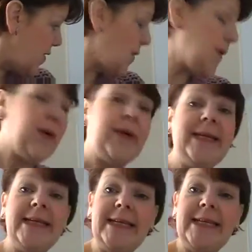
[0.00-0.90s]
I
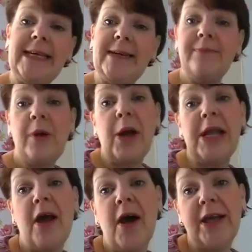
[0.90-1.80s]
need it in my
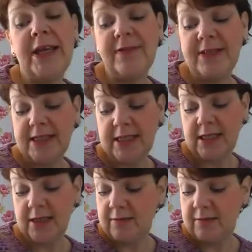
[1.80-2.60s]
lives.